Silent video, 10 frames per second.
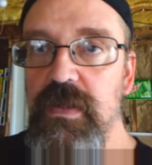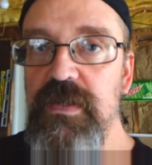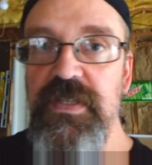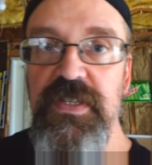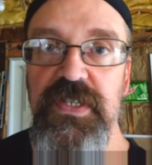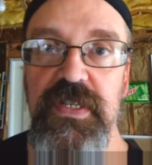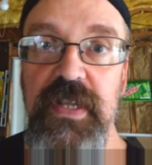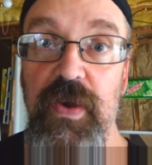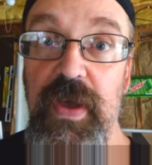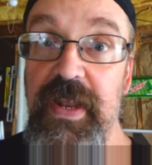let's just
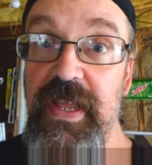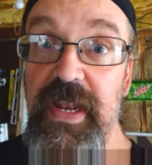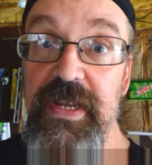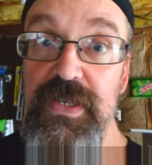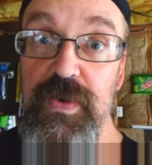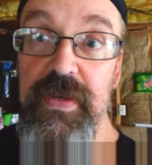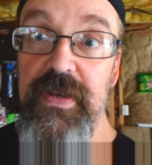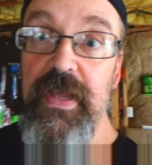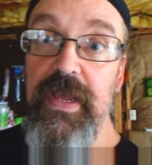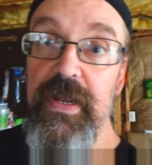go ahead and get into it
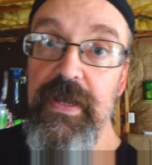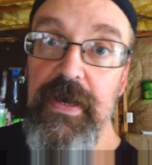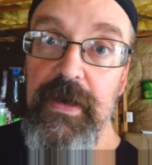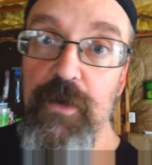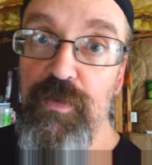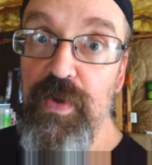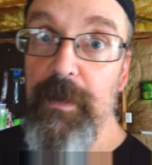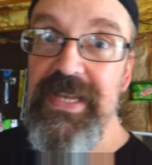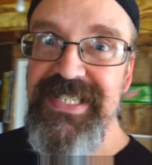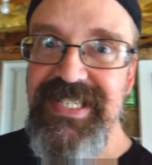and hope for the
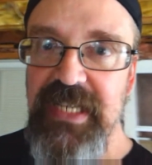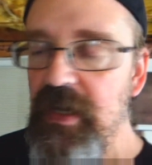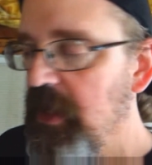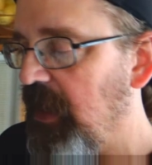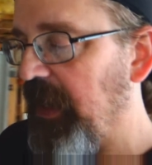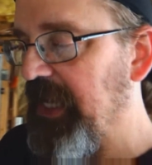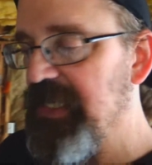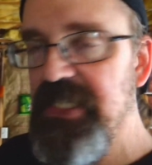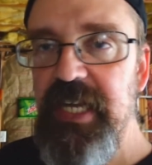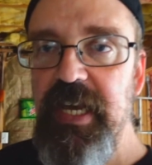best. Like I
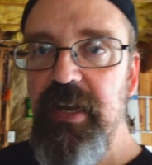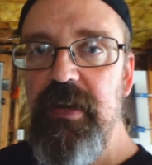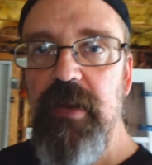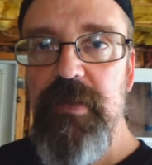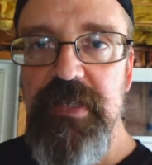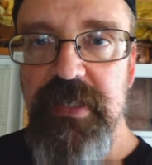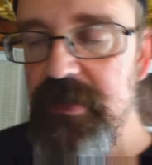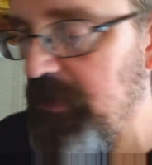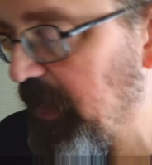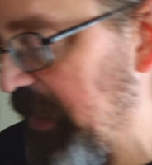said, let me